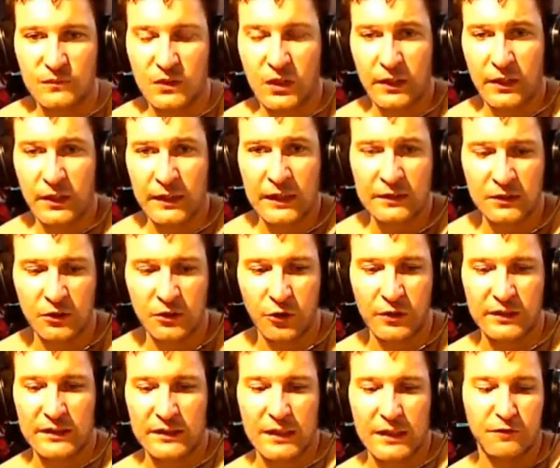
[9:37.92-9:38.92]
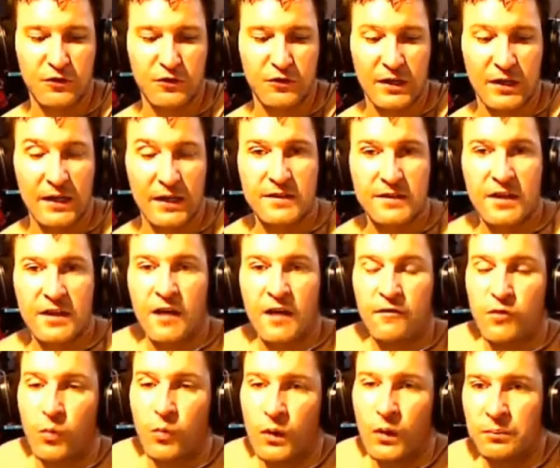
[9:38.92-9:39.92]
Cutting out the loading time for you guys.
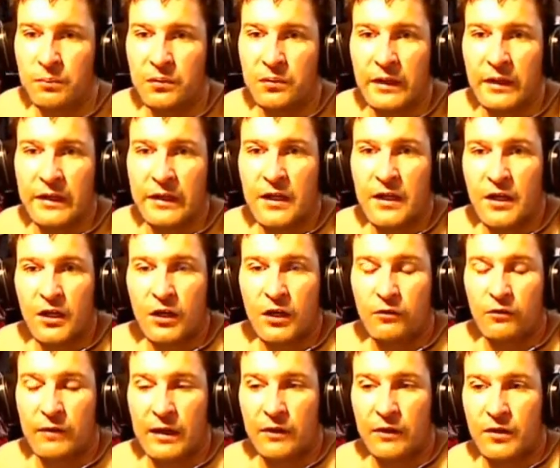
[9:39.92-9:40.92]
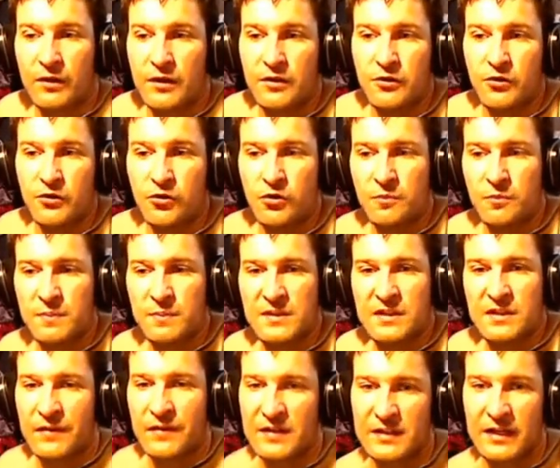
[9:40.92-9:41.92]
If you want to play around noon
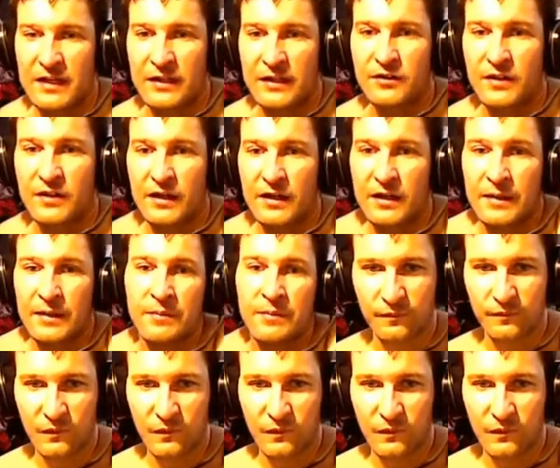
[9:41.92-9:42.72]
Pacific Standard Time.